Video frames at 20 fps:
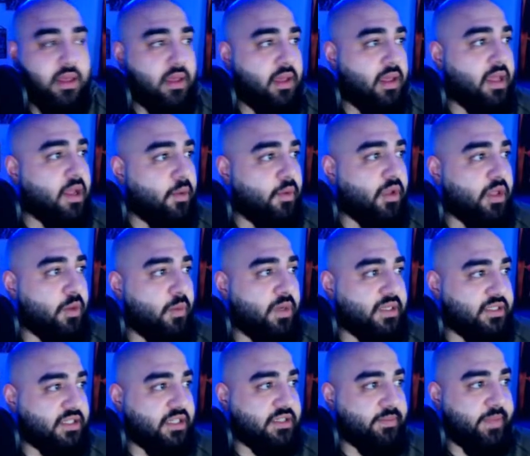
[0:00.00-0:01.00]
It really
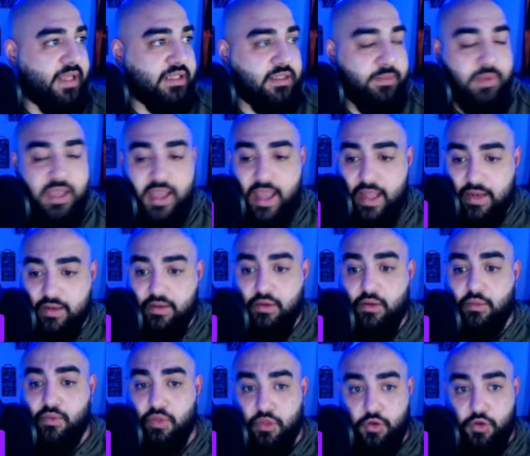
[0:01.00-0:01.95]
was just meant to be. And